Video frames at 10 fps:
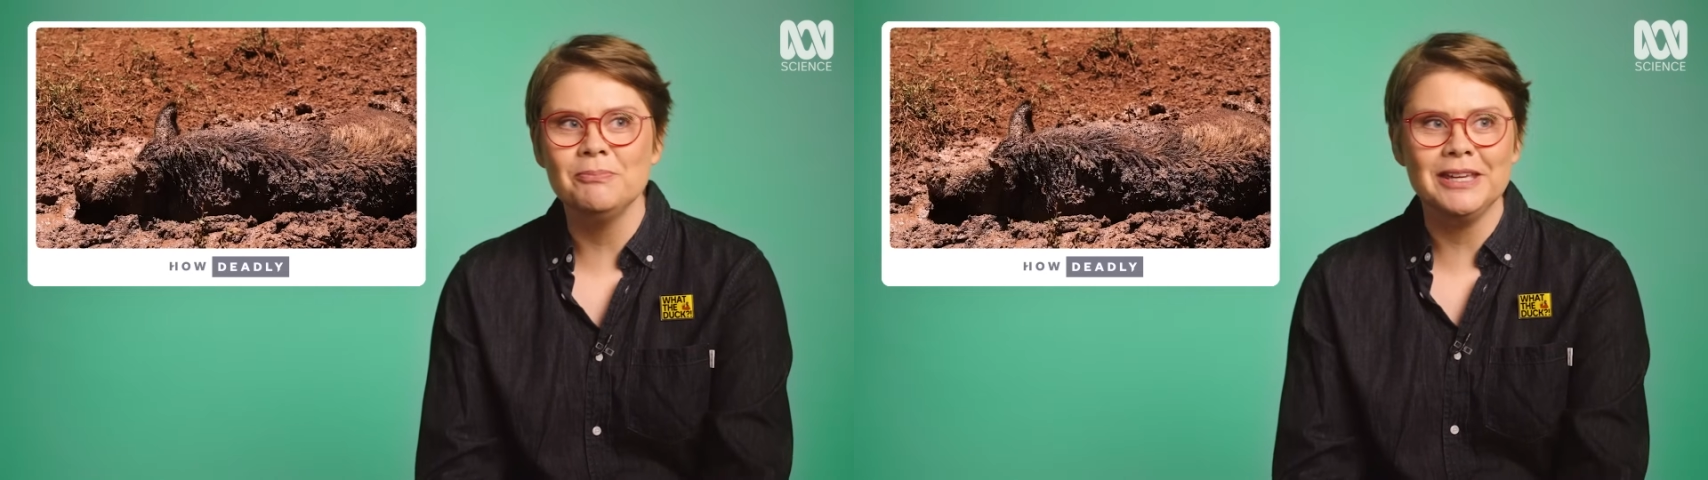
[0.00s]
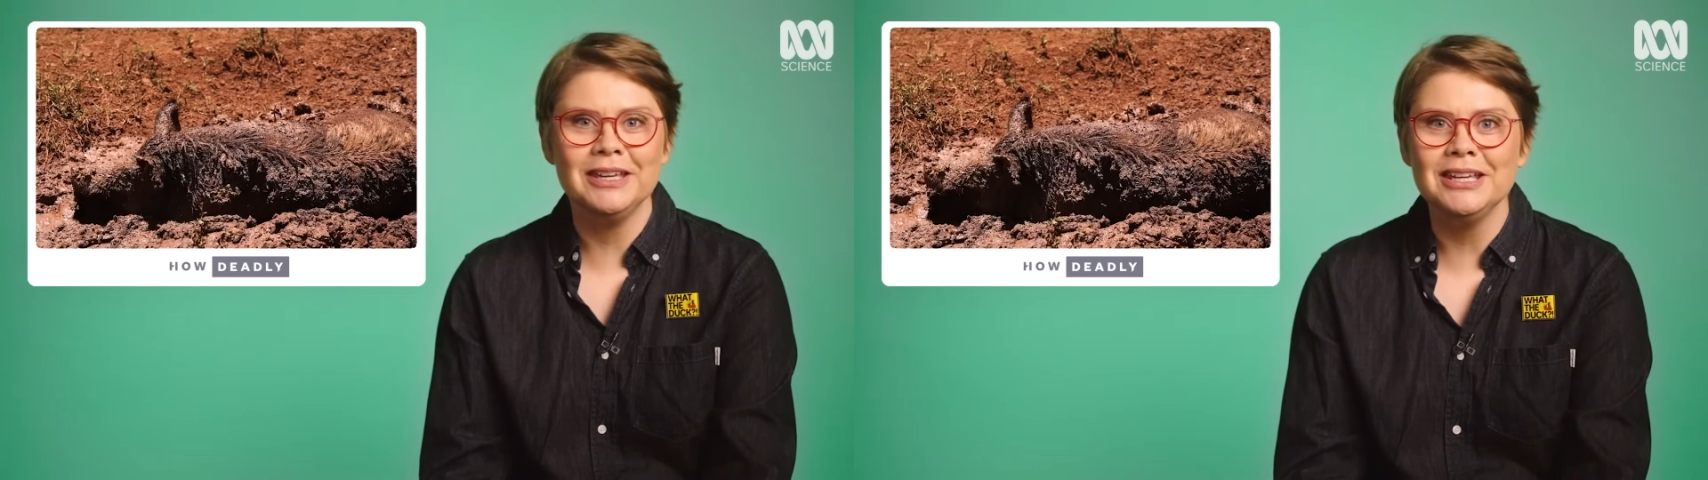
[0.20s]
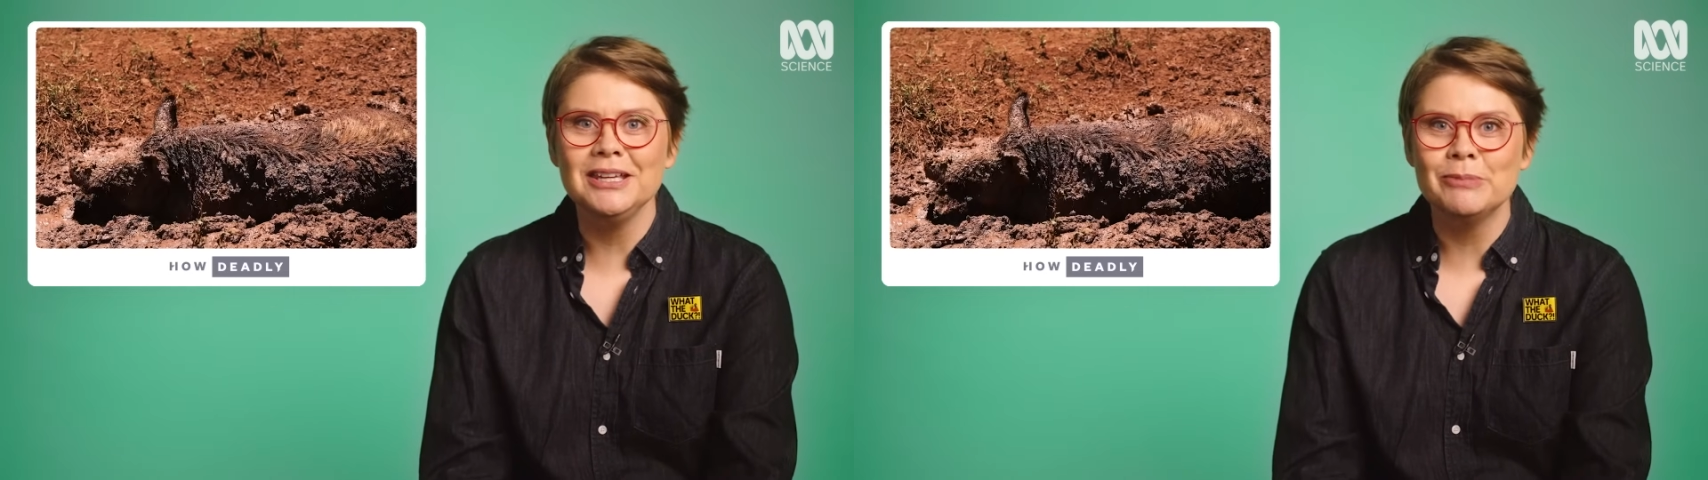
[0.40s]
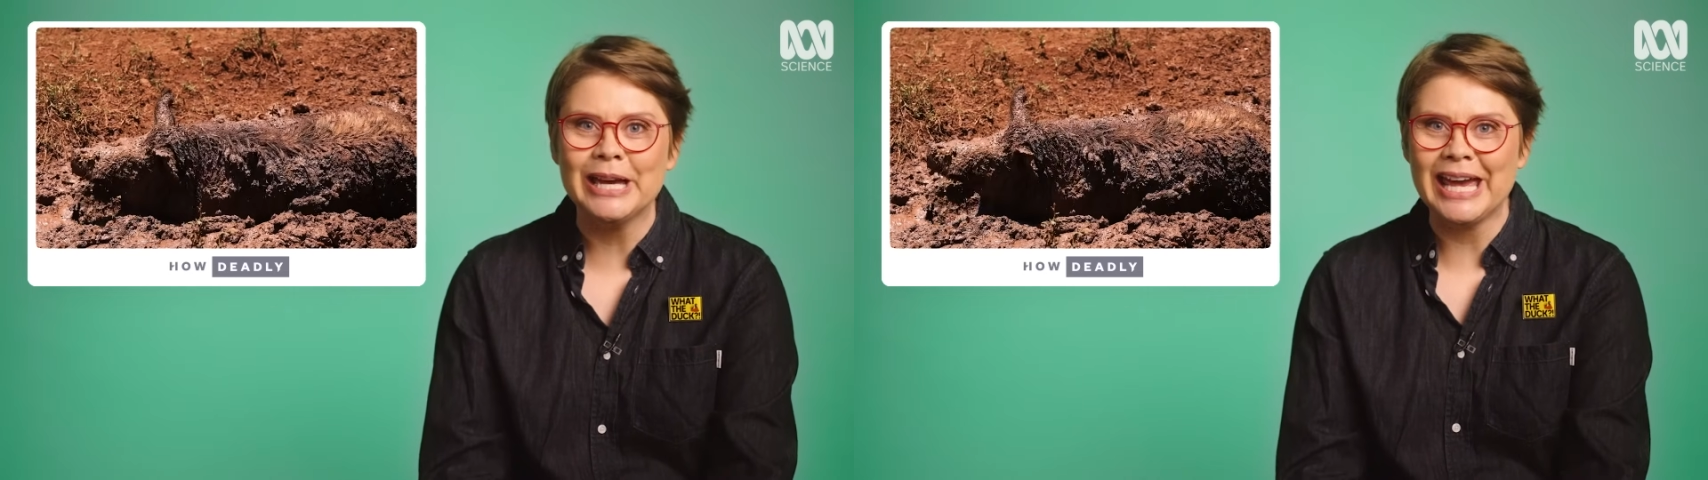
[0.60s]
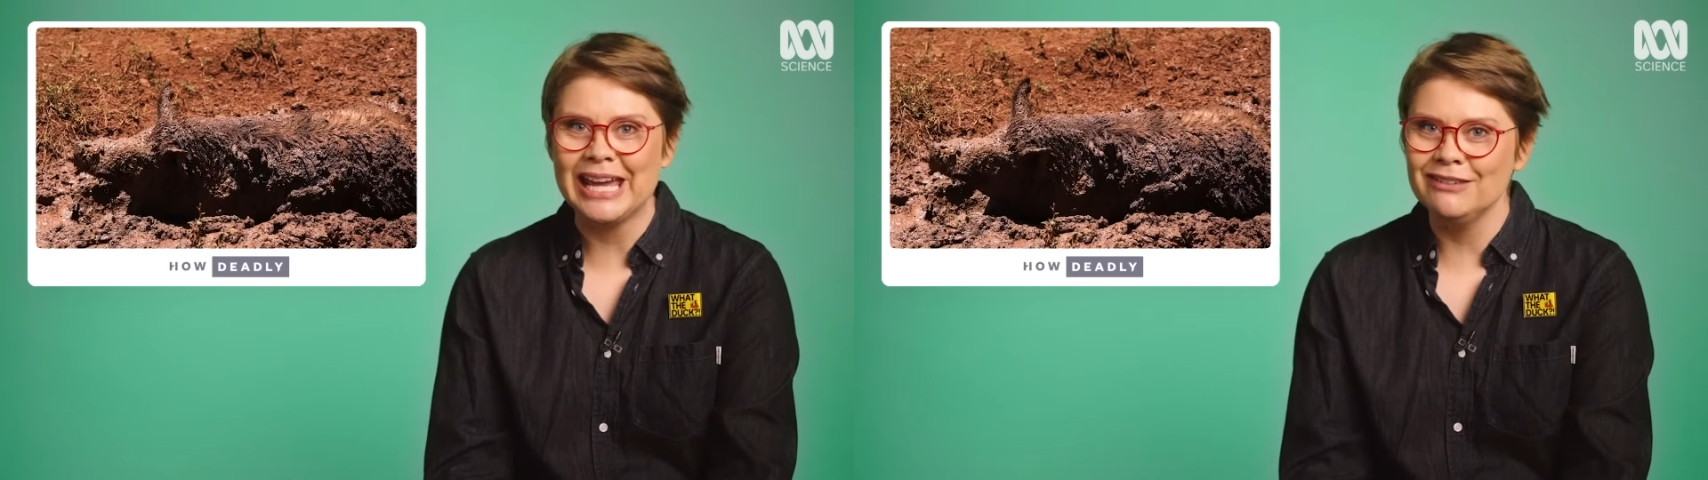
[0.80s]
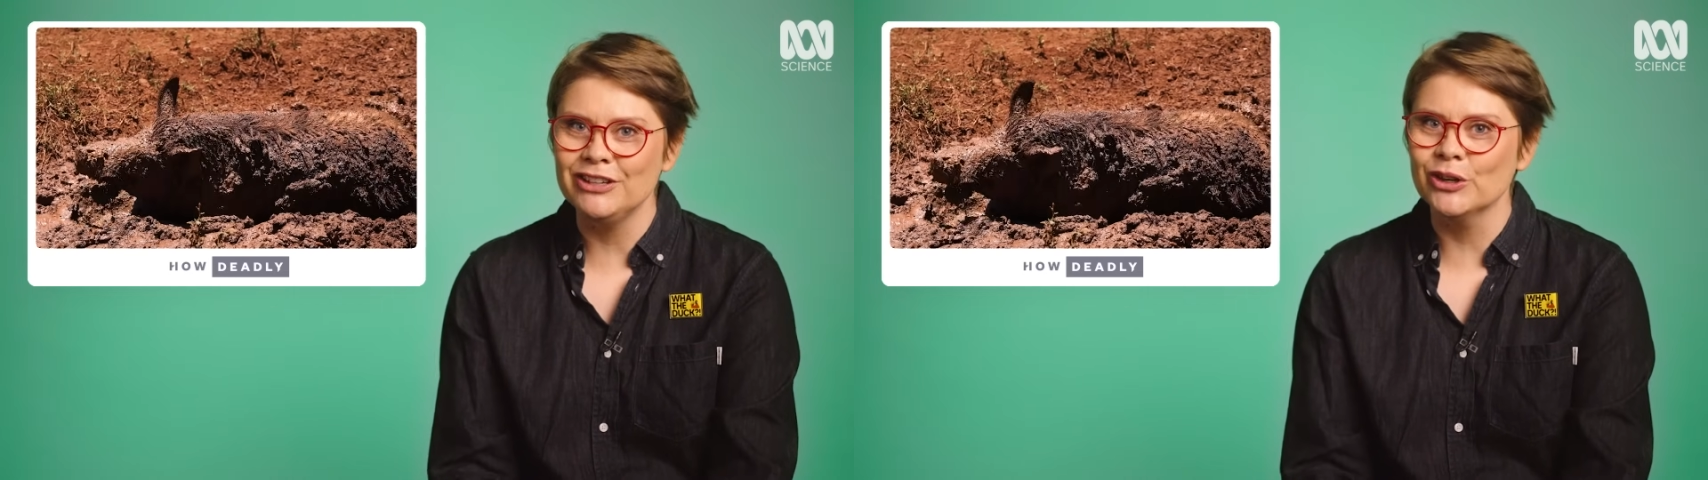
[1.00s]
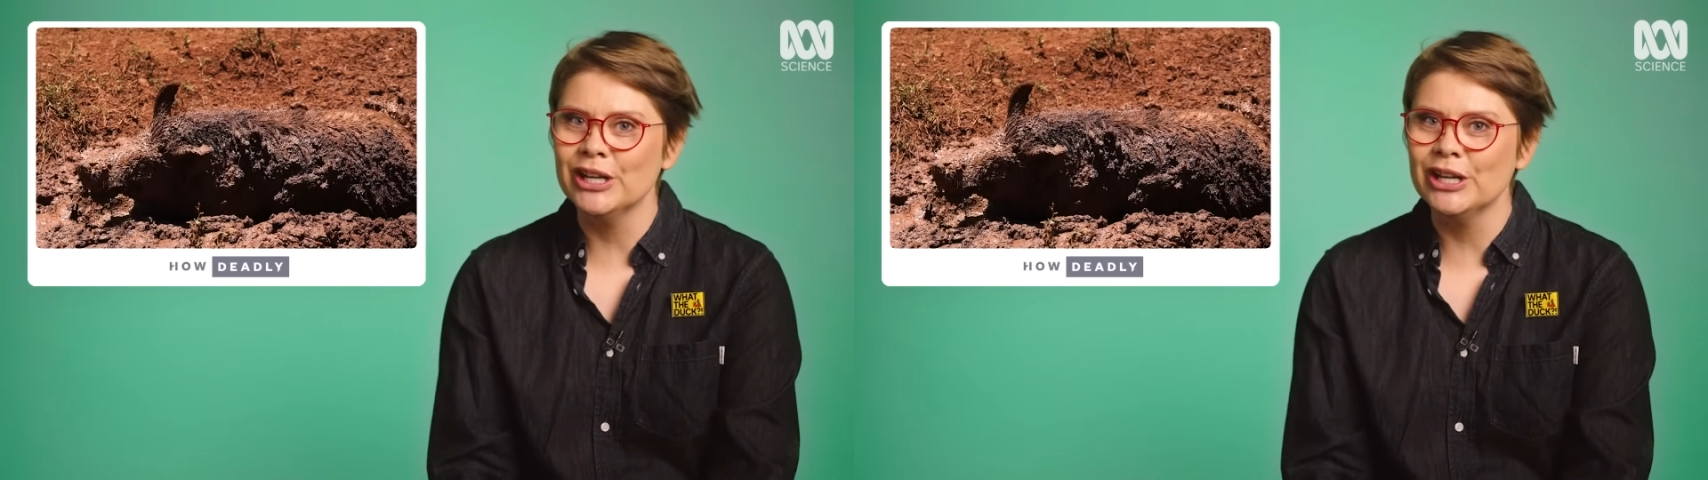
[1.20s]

piggy behaviour,